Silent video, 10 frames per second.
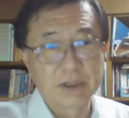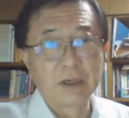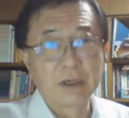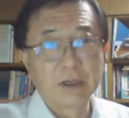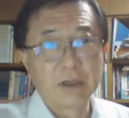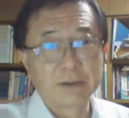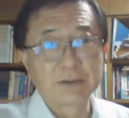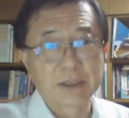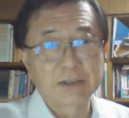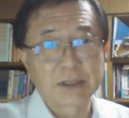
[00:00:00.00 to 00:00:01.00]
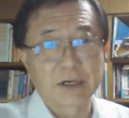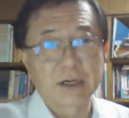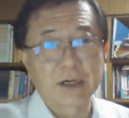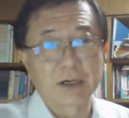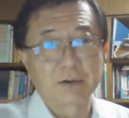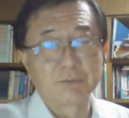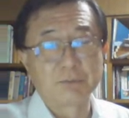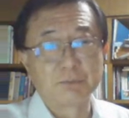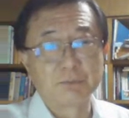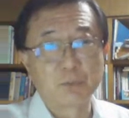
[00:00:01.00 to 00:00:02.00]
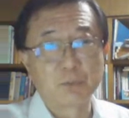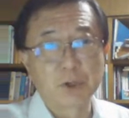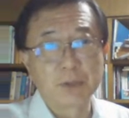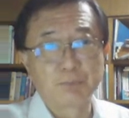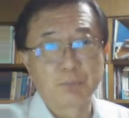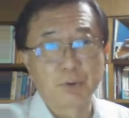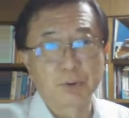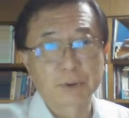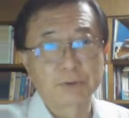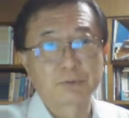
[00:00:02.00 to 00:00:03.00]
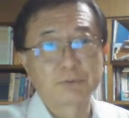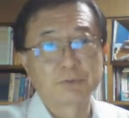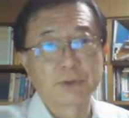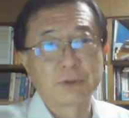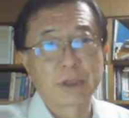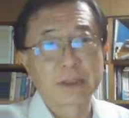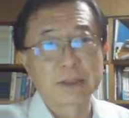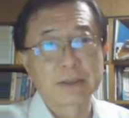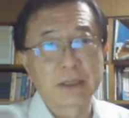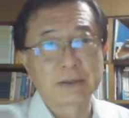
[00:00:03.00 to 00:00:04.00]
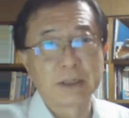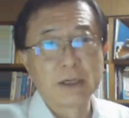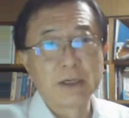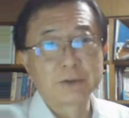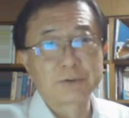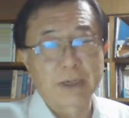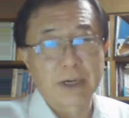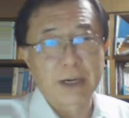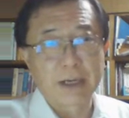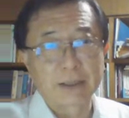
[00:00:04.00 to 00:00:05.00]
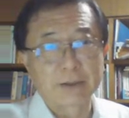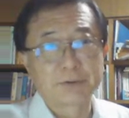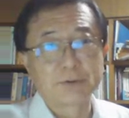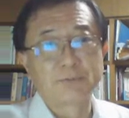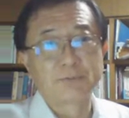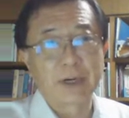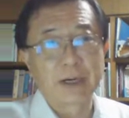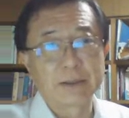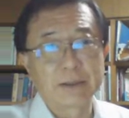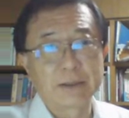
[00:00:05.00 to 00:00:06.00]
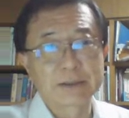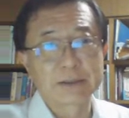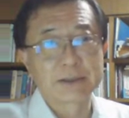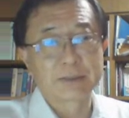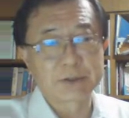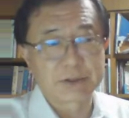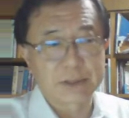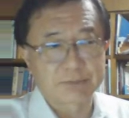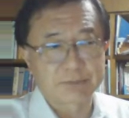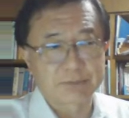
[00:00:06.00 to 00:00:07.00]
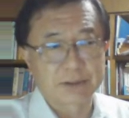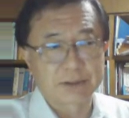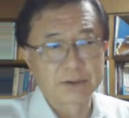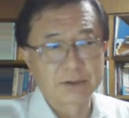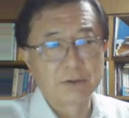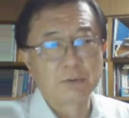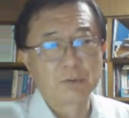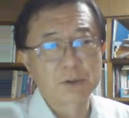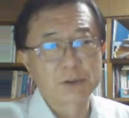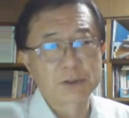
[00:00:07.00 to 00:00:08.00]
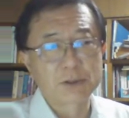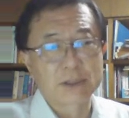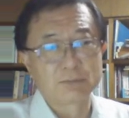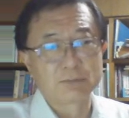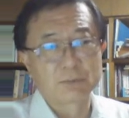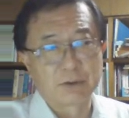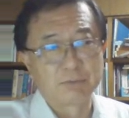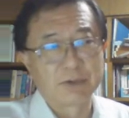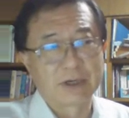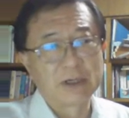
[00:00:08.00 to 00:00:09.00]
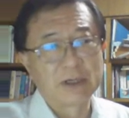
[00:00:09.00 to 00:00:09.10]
these things are more important rather than trying to find some secret or some way,